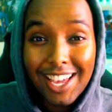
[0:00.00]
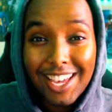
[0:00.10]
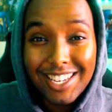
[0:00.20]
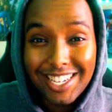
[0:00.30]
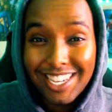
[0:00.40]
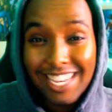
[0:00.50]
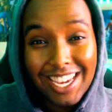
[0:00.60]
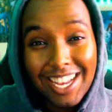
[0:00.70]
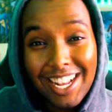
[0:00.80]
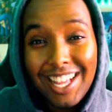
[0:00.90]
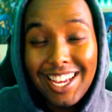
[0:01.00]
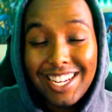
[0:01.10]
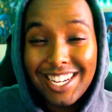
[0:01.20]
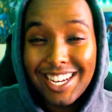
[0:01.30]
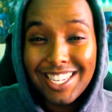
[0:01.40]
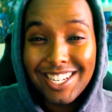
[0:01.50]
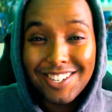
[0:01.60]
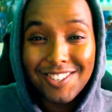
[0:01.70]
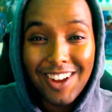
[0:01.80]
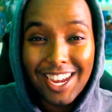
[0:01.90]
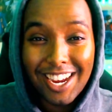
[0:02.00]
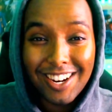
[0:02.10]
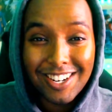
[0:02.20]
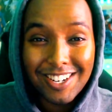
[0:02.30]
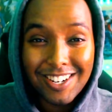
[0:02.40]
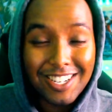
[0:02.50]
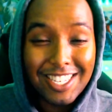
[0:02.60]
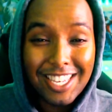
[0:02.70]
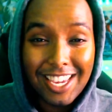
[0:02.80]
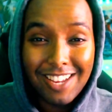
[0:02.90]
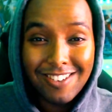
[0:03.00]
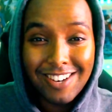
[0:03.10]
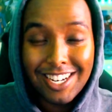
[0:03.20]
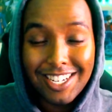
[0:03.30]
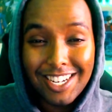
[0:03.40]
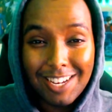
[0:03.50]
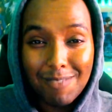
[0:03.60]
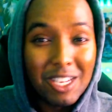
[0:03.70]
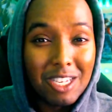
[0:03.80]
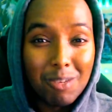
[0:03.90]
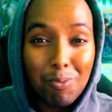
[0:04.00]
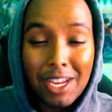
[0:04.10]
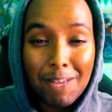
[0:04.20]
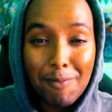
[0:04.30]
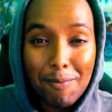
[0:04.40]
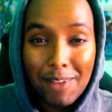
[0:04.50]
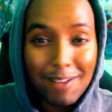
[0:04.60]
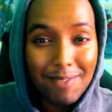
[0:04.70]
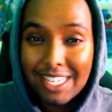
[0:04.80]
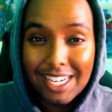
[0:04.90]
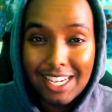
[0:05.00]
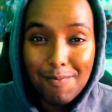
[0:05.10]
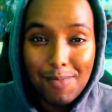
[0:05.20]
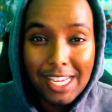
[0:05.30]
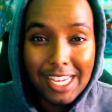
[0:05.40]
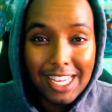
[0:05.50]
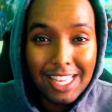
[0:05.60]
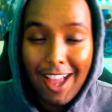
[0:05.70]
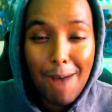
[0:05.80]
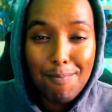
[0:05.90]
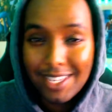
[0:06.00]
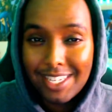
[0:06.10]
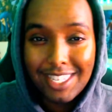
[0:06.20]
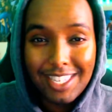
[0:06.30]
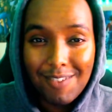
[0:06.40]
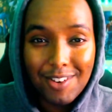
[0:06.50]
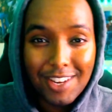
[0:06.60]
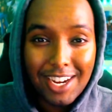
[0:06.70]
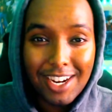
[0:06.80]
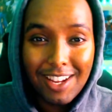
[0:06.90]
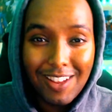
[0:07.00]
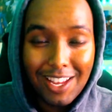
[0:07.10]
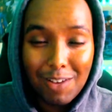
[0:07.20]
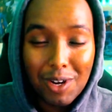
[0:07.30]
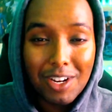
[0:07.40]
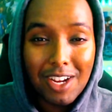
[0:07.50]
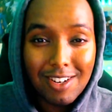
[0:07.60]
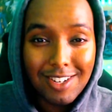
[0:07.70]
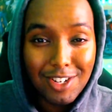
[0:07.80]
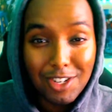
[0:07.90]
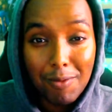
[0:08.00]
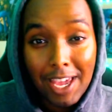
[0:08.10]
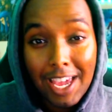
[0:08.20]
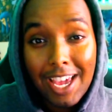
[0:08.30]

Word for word: she she has such a strong character. She's the healer, and she like is beating people up. Is like complete opposites of her char- like what her character should be,